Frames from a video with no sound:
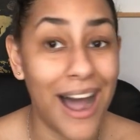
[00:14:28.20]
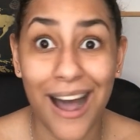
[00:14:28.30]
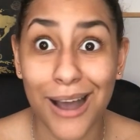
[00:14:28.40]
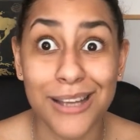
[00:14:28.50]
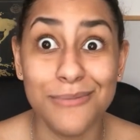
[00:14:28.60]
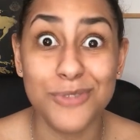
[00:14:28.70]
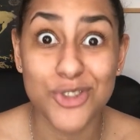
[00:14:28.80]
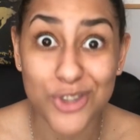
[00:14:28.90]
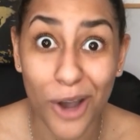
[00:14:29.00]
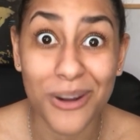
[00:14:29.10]
I'm
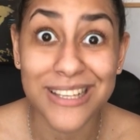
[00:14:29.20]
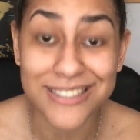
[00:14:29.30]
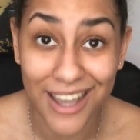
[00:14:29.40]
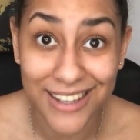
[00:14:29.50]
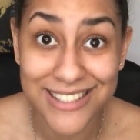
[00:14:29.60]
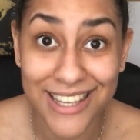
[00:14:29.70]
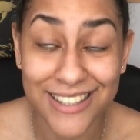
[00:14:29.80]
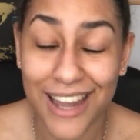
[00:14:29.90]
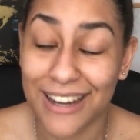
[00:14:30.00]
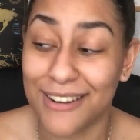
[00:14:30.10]
so
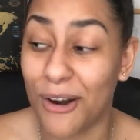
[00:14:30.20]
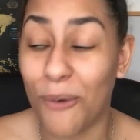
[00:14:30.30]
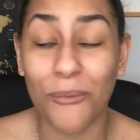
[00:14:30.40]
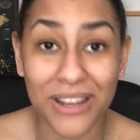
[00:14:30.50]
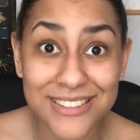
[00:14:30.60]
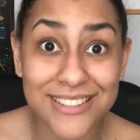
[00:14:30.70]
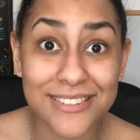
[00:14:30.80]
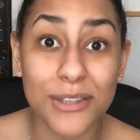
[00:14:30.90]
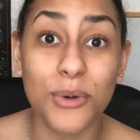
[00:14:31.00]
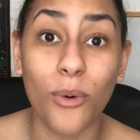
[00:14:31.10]
excited and I can't wait to
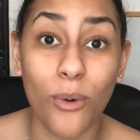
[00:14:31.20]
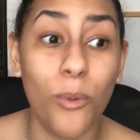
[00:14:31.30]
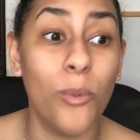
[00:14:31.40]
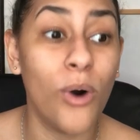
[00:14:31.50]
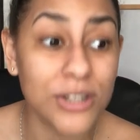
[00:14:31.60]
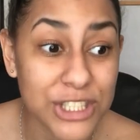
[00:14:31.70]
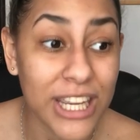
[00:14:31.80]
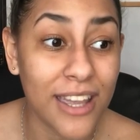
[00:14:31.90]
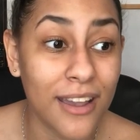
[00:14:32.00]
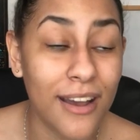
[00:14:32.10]
see you all
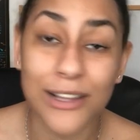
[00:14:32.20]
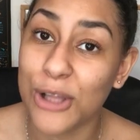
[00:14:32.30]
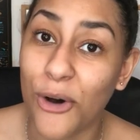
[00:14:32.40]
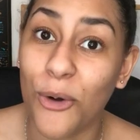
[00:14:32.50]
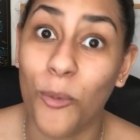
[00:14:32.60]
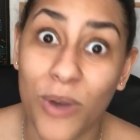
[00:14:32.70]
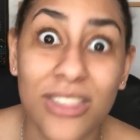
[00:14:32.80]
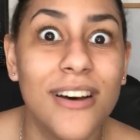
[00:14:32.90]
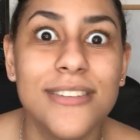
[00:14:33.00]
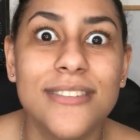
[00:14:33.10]
watching along with
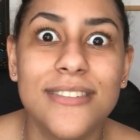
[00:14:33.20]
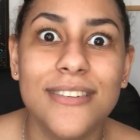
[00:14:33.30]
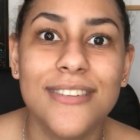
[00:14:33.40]
us.